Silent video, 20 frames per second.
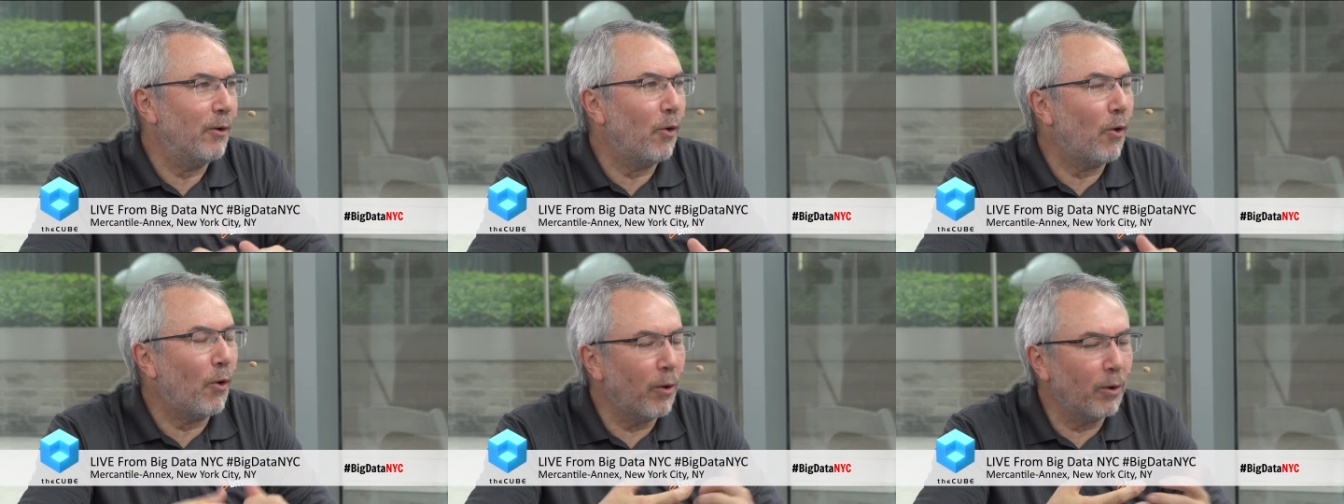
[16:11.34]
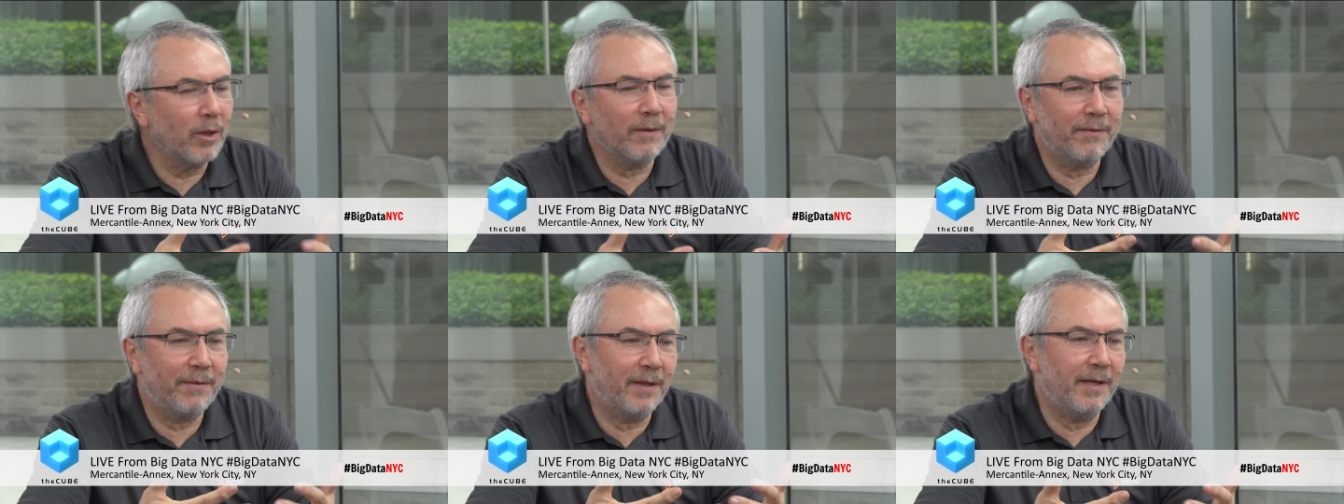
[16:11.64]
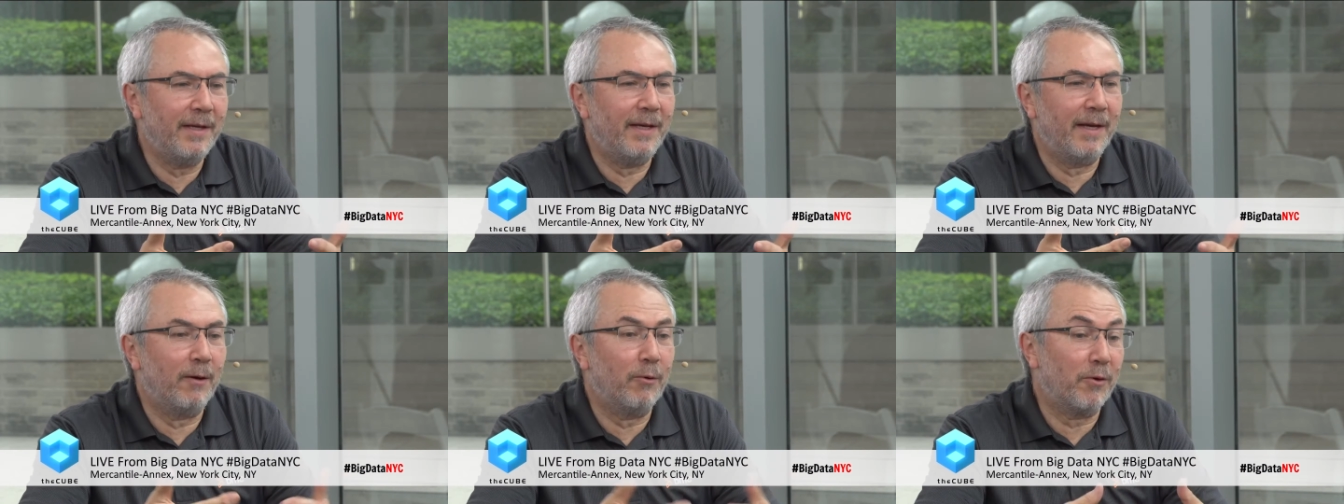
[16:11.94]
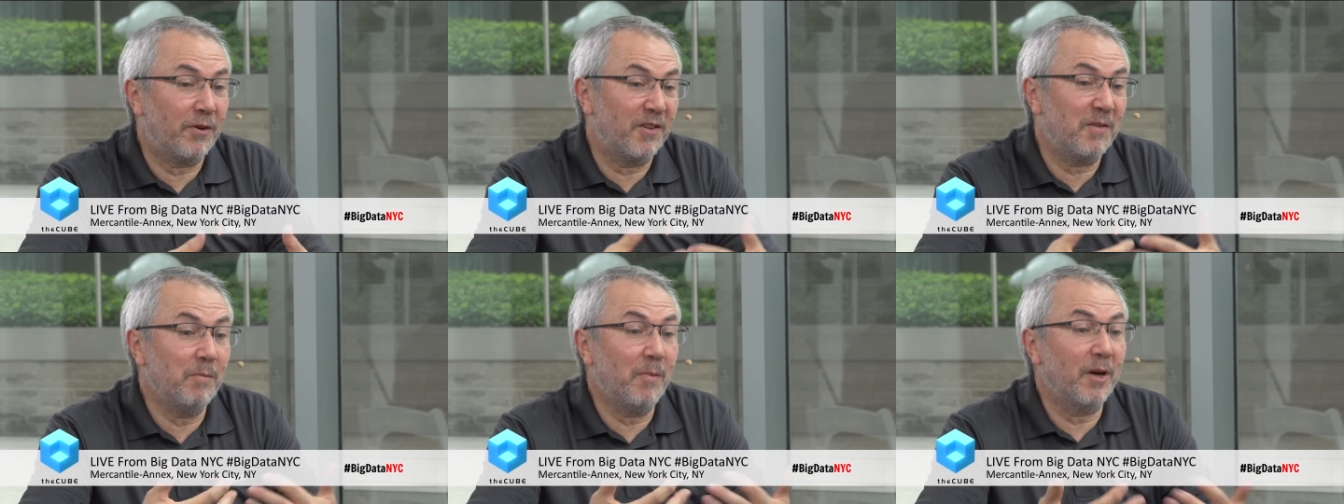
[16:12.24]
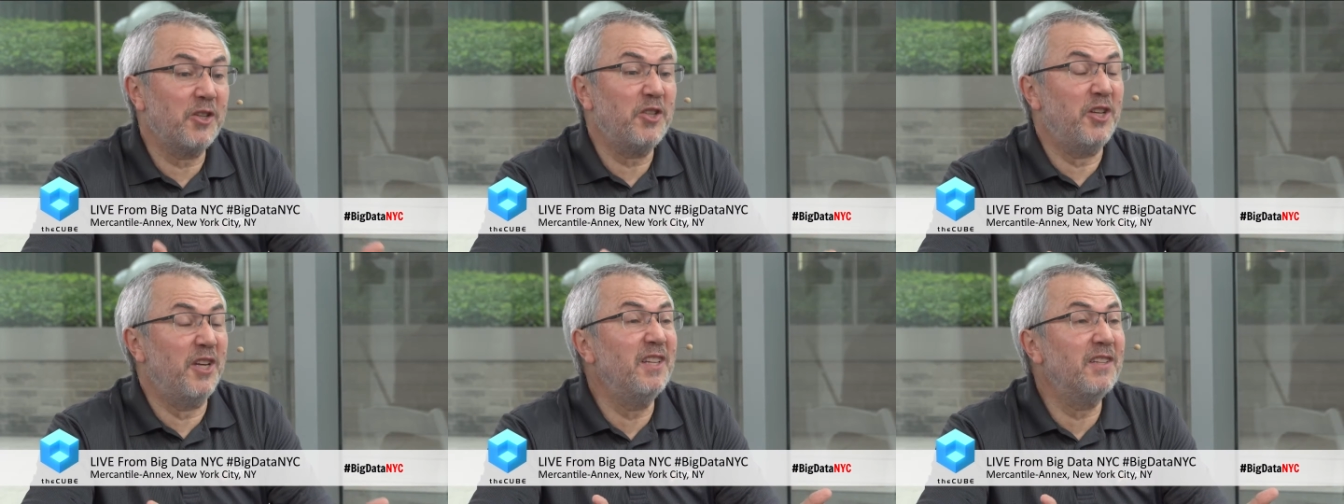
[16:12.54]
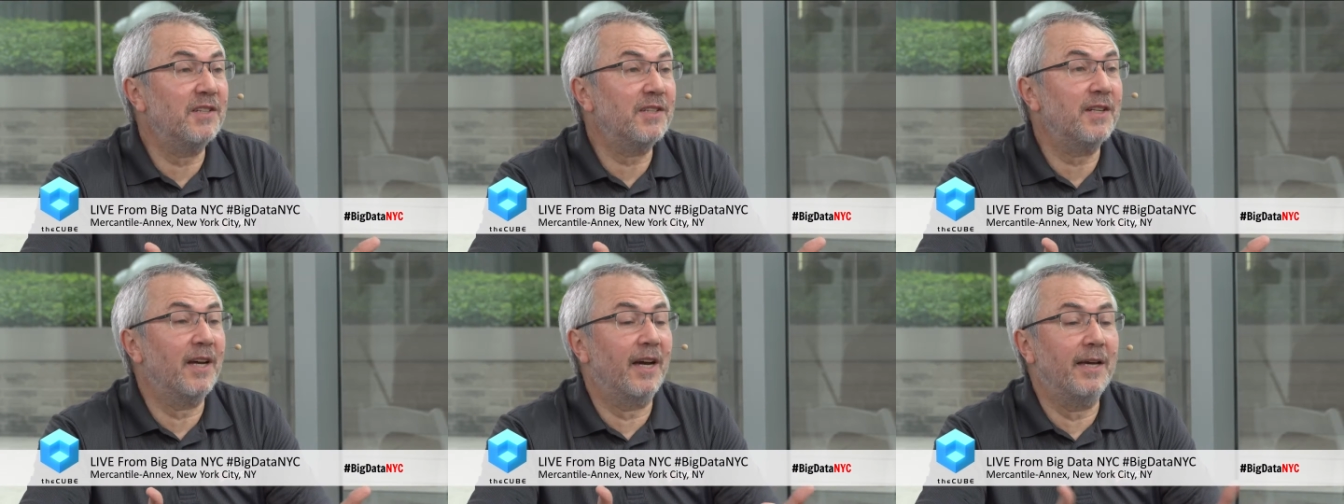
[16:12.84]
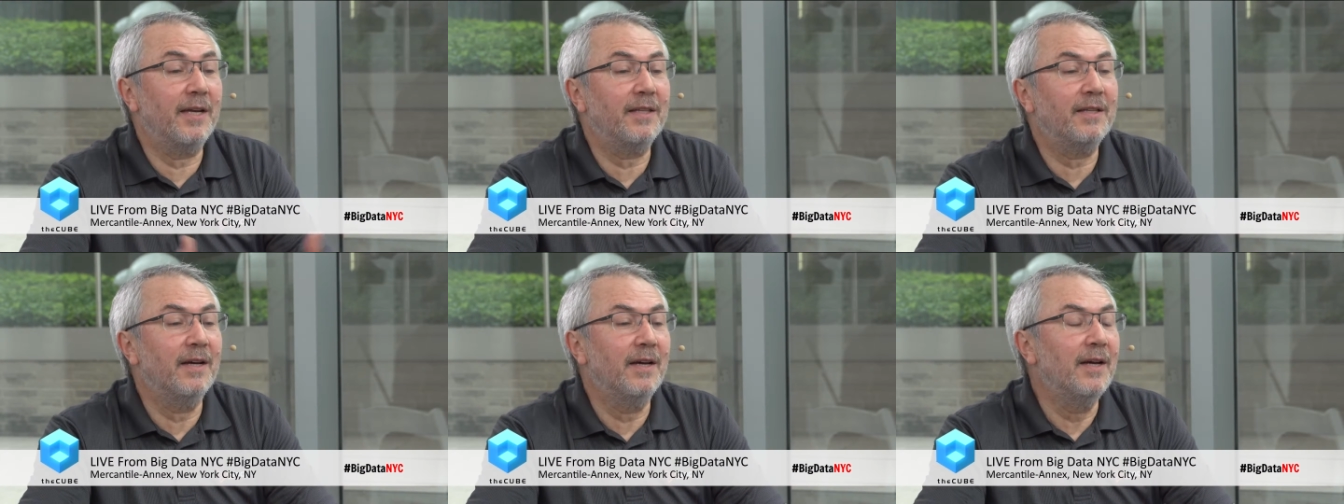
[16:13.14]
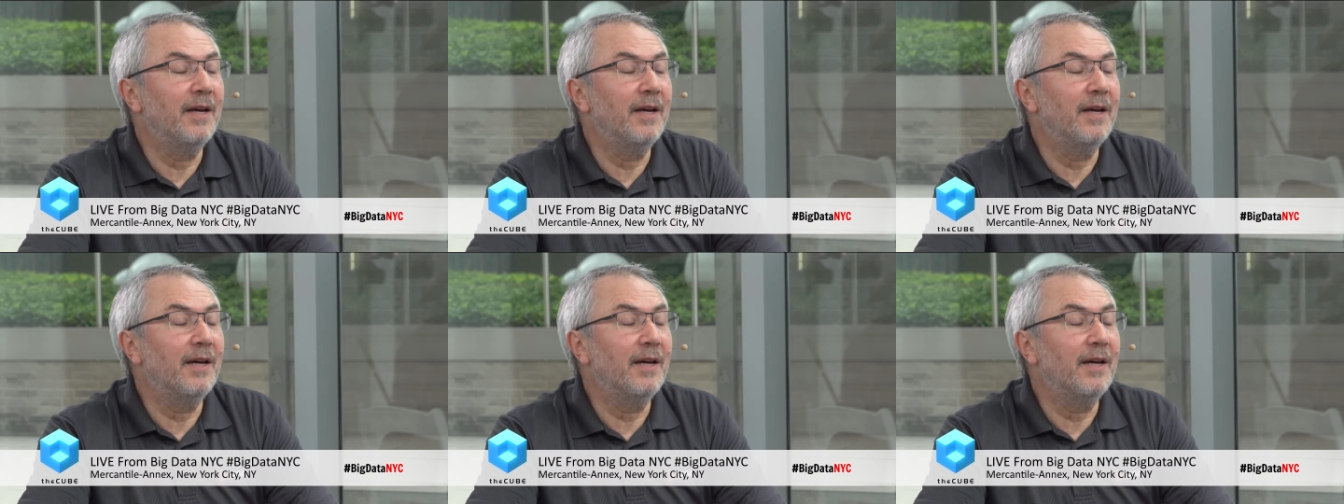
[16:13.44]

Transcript: all of the, or as much insight